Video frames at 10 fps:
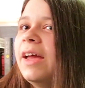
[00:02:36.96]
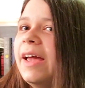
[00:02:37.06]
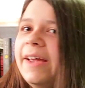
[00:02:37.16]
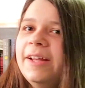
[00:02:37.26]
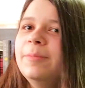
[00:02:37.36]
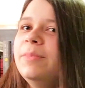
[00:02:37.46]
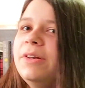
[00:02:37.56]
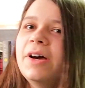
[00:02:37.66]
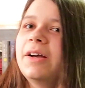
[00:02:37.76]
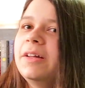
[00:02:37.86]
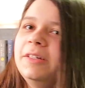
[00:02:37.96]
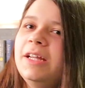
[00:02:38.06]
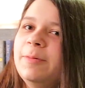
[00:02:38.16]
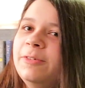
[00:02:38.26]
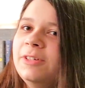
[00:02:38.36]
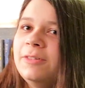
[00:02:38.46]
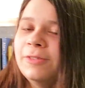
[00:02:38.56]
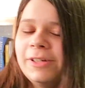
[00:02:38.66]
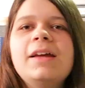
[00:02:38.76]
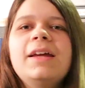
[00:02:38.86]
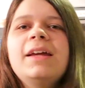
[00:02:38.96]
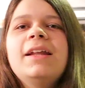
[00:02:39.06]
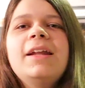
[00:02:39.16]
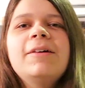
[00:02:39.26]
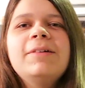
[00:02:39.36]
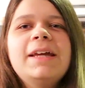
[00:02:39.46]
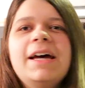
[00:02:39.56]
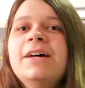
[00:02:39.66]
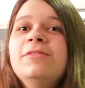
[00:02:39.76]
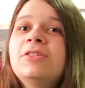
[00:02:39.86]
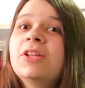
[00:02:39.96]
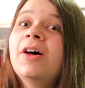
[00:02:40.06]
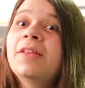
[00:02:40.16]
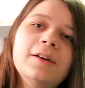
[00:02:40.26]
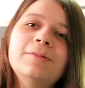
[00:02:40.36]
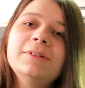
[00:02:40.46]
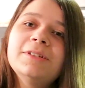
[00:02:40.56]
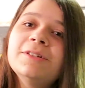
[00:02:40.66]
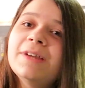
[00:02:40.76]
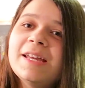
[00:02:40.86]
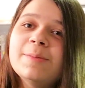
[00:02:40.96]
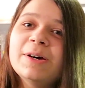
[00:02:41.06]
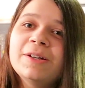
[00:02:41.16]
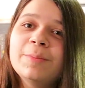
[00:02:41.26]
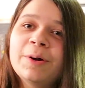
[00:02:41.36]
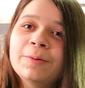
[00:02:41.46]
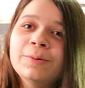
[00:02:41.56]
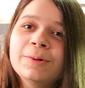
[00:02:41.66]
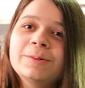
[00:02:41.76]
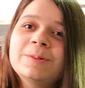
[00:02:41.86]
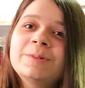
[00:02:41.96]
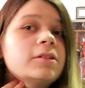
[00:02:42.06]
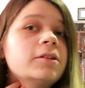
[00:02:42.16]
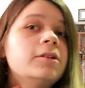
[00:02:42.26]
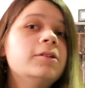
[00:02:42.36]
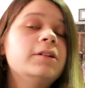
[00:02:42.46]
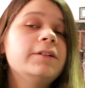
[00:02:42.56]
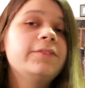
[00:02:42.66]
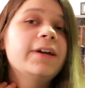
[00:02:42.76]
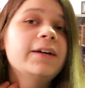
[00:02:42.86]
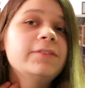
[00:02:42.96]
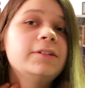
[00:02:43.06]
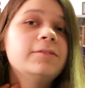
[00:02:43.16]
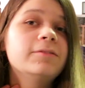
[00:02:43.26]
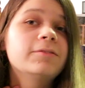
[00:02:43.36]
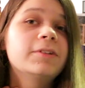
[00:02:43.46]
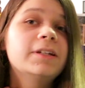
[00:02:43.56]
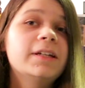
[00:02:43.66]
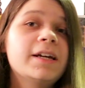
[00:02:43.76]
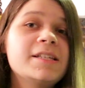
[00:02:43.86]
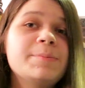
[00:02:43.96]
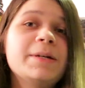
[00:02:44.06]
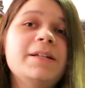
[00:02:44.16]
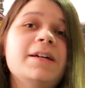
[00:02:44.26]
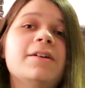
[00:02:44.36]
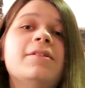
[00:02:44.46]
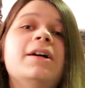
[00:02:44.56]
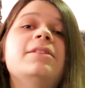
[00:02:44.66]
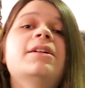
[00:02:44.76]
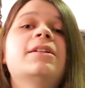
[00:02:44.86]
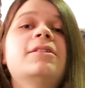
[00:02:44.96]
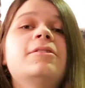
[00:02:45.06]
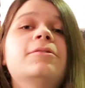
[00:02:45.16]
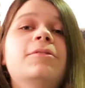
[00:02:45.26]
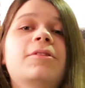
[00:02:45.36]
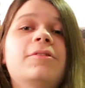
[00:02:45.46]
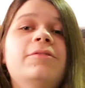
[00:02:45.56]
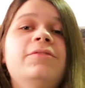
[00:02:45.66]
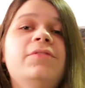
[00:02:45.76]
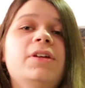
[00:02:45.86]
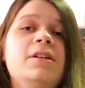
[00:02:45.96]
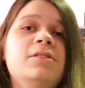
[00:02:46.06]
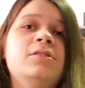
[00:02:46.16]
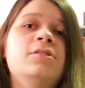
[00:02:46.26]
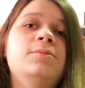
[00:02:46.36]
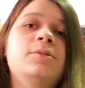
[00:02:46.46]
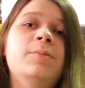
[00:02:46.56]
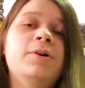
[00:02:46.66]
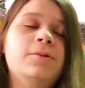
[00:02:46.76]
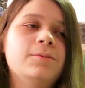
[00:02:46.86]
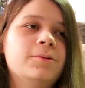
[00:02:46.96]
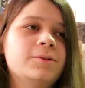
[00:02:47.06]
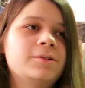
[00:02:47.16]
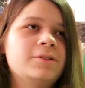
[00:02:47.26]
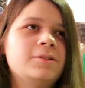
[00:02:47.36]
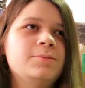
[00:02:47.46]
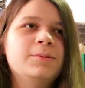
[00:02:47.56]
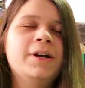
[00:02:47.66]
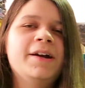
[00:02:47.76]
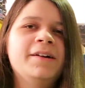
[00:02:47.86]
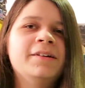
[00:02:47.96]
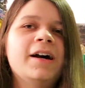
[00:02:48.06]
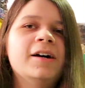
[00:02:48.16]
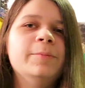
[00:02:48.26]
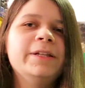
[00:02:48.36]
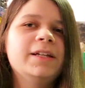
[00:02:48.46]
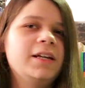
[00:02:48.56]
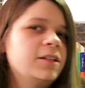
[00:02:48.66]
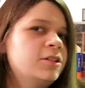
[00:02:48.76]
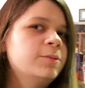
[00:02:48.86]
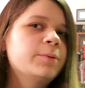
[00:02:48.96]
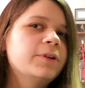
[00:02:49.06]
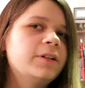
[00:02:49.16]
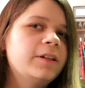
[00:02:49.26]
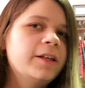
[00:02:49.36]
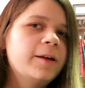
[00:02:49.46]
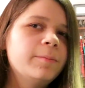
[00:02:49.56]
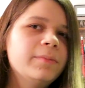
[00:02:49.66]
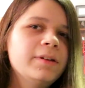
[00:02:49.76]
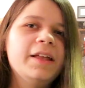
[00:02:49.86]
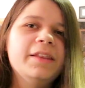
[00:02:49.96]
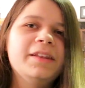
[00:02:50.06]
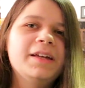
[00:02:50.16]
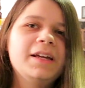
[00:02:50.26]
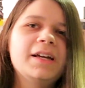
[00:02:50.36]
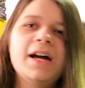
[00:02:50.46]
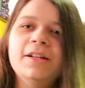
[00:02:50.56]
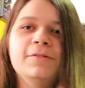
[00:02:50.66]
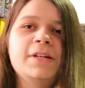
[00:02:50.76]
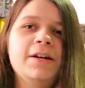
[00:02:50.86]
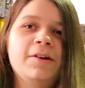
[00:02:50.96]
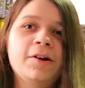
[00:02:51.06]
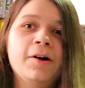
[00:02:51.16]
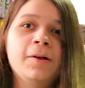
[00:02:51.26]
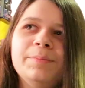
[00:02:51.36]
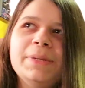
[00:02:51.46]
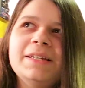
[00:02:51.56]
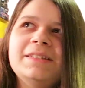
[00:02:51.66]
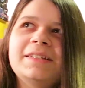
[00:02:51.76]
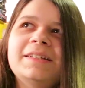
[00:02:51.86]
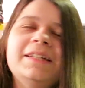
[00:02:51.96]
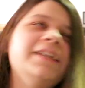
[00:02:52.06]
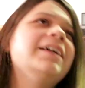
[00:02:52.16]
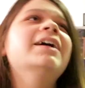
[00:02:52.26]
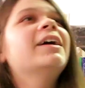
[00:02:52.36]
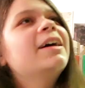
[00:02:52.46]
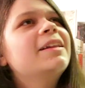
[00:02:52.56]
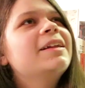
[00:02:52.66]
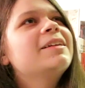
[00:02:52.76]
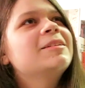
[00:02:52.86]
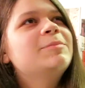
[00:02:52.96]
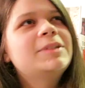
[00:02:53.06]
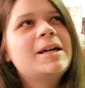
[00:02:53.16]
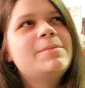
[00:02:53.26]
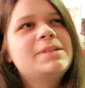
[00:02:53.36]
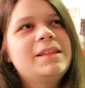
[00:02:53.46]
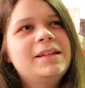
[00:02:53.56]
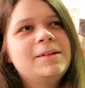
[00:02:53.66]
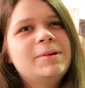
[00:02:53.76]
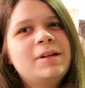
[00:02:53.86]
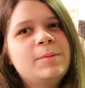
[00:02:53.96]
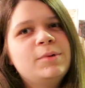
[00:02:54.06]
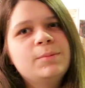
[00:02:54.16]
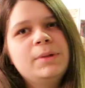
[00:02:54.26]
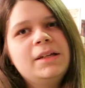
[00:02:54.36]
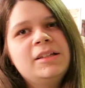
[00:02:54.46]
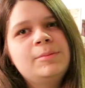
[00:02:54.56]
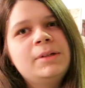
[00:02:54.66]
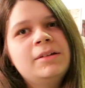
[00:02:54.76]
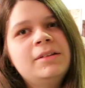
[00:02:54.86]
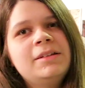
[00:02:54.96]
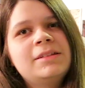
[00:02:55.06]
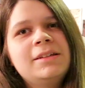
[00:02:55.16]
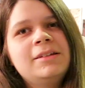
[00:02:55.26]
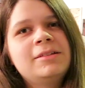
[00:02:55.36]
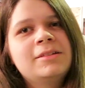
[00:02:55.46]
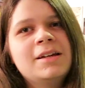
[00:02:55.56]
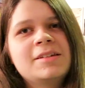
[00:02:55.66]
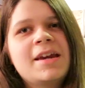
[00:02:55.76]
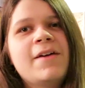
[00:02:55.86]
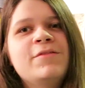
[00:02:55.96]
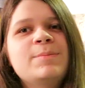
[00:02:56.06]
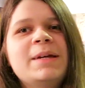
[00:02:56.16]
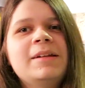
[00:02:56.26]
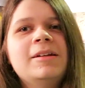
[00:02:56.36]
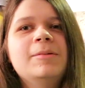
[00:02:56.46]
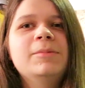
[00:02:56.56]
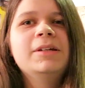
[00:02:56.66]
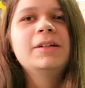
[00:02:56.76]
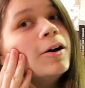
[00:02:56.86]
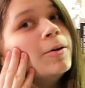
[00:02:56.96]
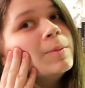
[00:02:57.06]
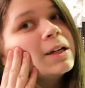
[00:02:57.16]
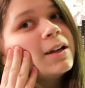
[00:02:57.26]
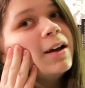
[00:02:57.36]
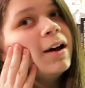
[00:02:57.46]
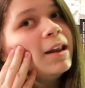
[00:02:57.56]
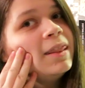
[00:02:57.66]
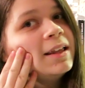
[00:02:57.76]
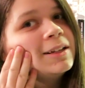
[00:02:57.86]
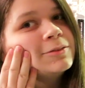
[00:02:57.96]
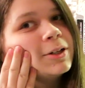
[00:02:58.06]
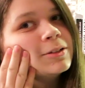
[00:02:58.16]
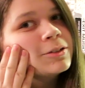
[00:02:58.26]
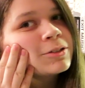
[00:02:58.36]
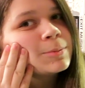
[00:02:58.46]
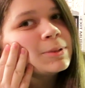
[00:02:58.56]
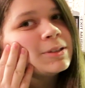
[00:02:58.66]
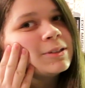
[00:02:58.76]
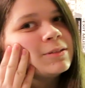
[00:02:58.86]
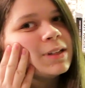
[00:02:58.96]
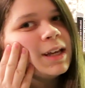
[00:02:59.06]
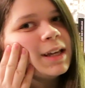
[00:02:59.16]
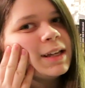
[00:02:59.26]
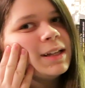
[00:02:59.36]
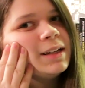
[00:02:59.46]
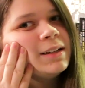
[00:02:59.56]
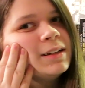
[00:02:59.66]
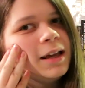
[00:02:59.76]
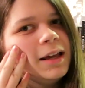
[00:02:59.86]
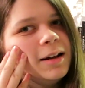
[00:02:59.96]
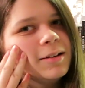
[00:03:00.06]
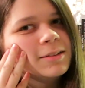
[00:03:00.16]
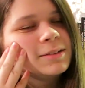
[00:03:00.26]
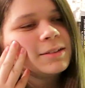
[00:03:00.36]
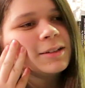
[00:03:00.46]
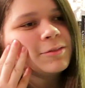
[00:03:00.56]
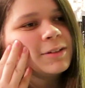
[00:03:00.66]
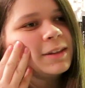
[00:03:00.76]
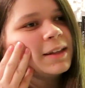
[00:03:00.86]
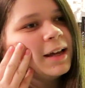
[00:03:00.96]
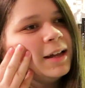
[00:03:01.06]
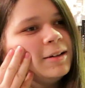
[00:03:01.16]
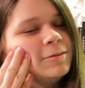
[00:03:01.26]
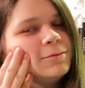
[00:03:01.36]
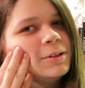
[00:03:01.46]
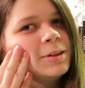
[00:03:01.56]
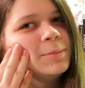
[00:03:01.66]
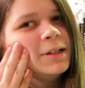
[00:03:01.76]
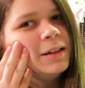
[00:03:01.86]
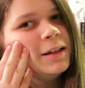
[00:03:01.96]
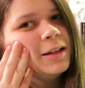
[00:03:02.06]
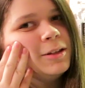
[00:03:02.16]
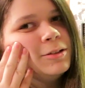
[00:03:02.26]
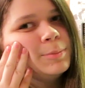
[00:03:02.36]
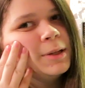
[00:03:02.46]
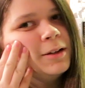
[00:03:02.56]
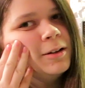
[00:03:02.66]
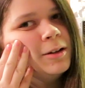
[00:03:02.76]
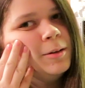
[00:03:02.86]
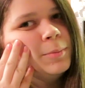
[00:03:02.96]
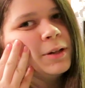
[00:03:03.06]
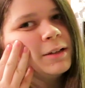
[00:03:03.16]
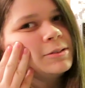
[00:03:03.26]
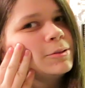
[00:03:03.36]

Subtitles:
and I'm not gonna name a favorite. And now we have Sloth. What do you hate about your model horses? So if you haven't realized by now, I tend to go through phases with model horses where I'll be like super into them and then like I don't care at all. Basically, like sometimes I think about how much money I spend on these things / have spent, and I'm like, oh my god, think of all the trips you could have taken and all stuff like that with the money that you spent on plastic